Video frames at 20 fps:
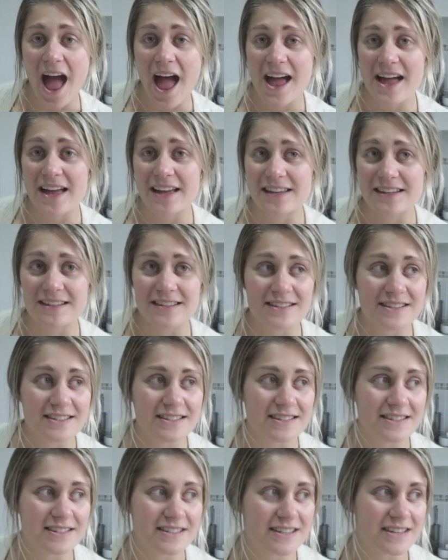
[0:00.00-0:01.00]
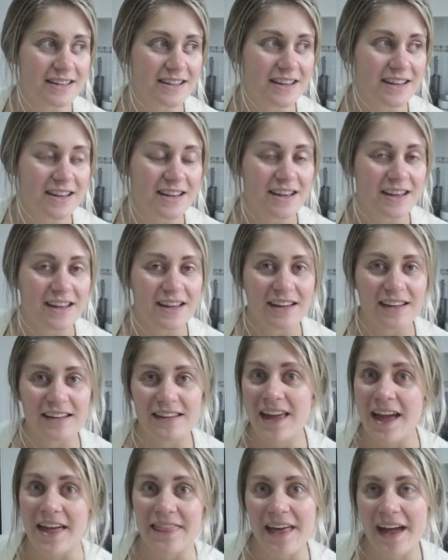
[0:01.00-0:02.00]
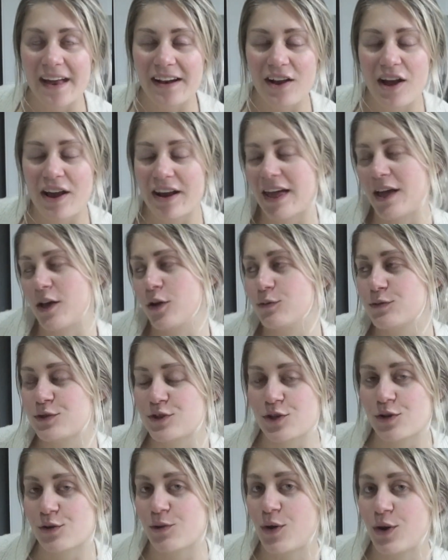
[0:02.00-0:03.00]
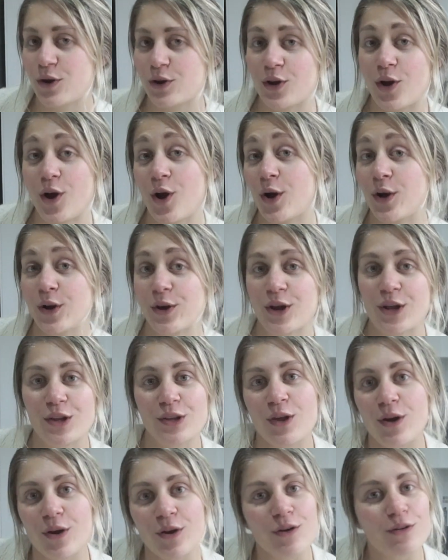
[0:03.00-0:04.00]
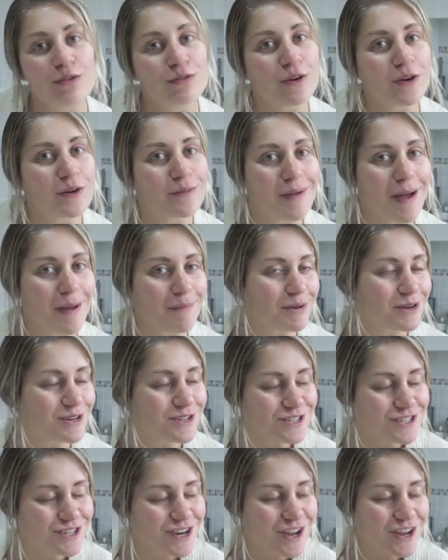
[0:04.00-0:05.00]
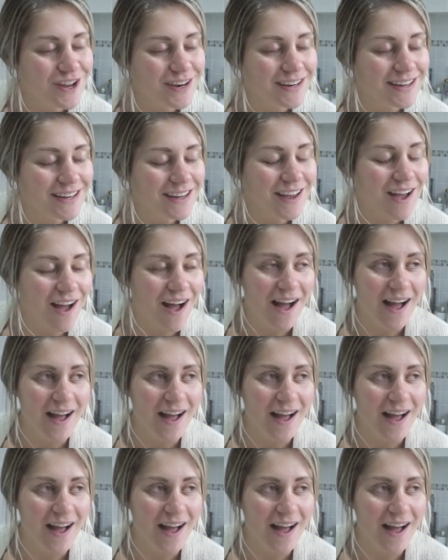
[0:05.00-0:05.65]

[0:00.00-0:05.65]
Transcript: and yeah, that kind of helps you on your own low FODMAP journey.